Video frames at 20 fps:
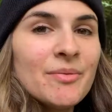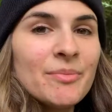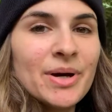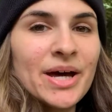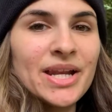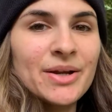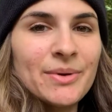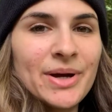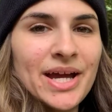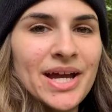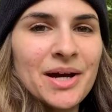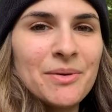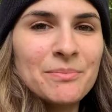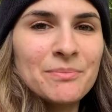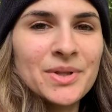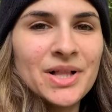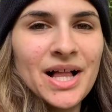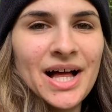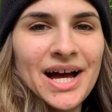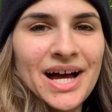But anyway, I'm
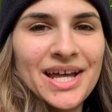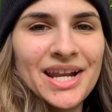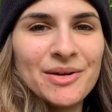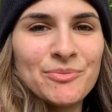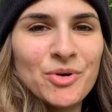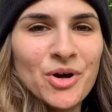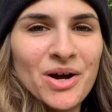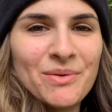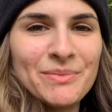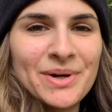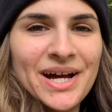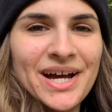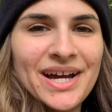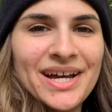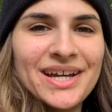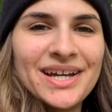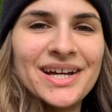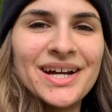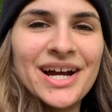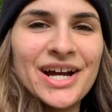glad I brought
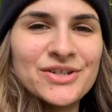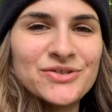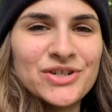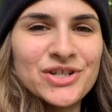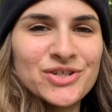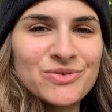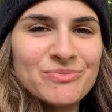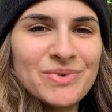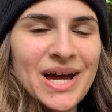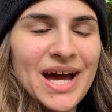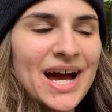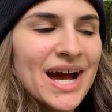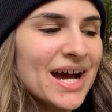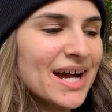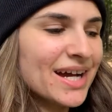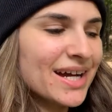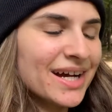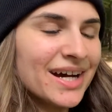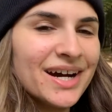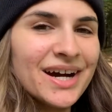my hydration
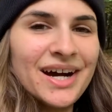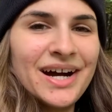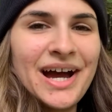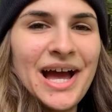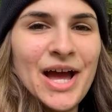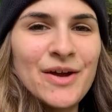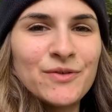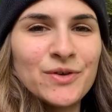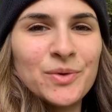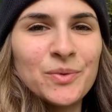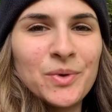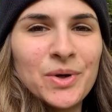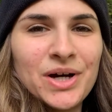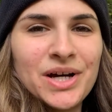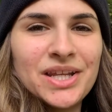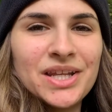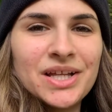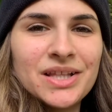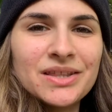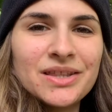pack.
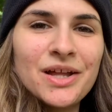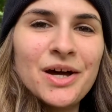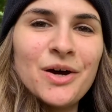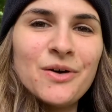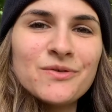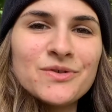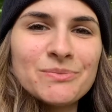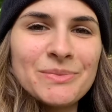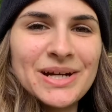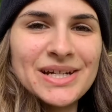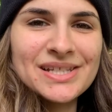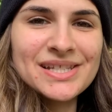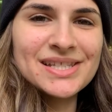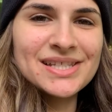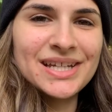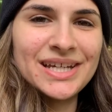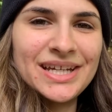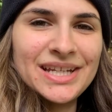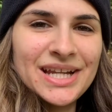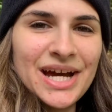Everyone loved my
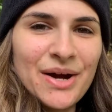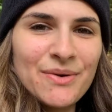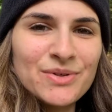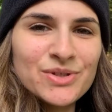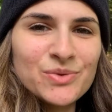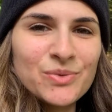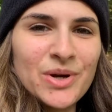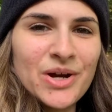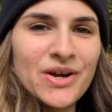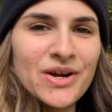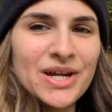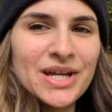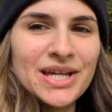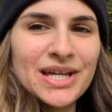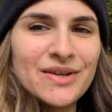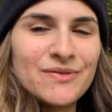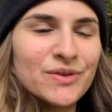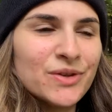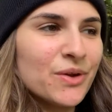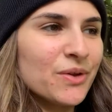skin I was wearing,
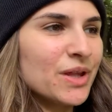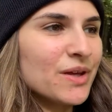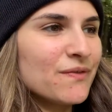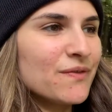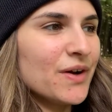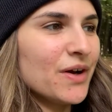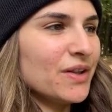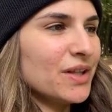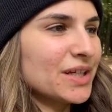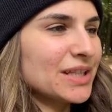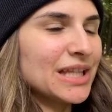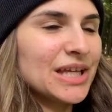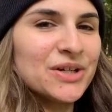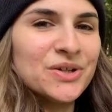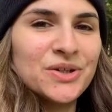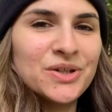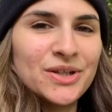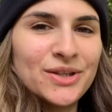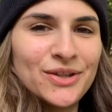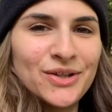even though they felt like they
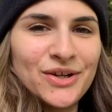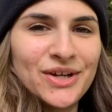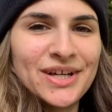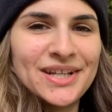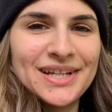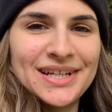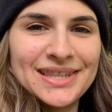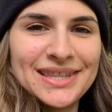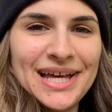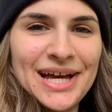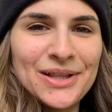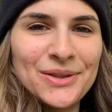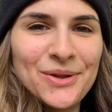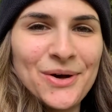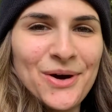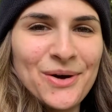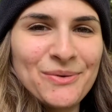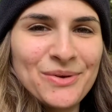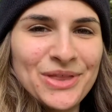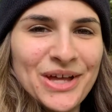couldn't look at it that
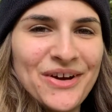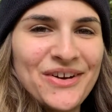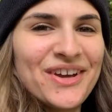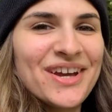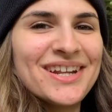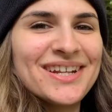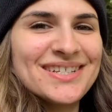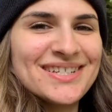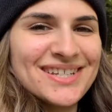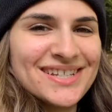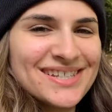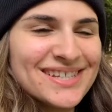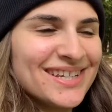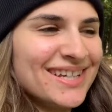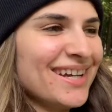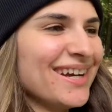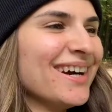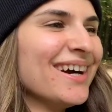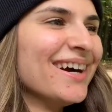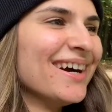long without getting
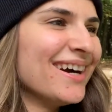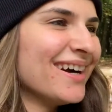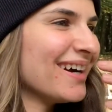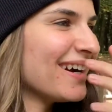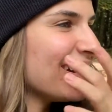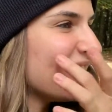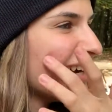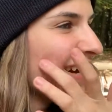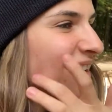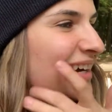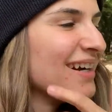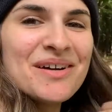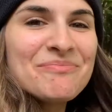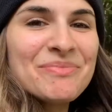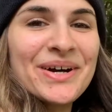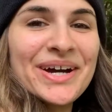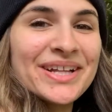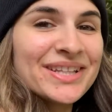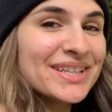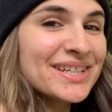dizzy.
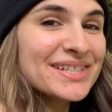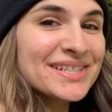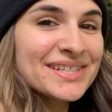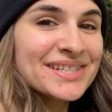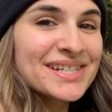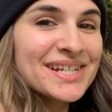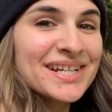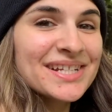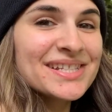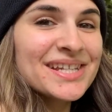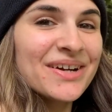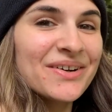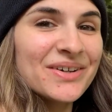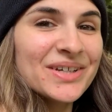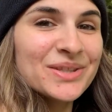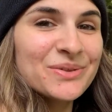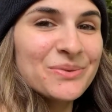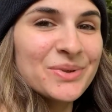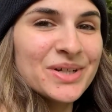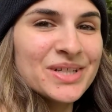But at least it stands out
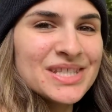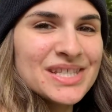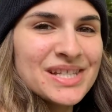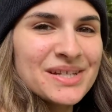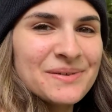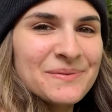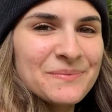in the woods.